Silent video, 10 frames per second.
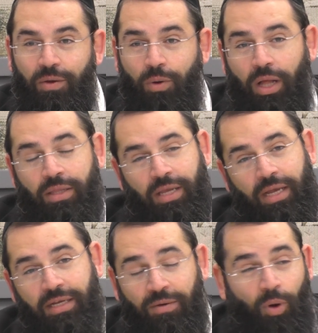Well,
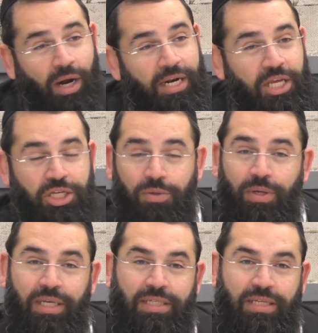one issue
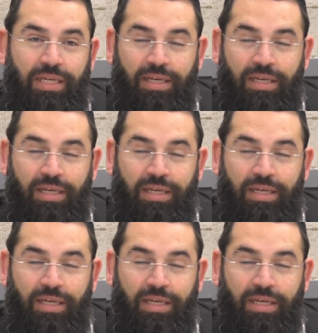is,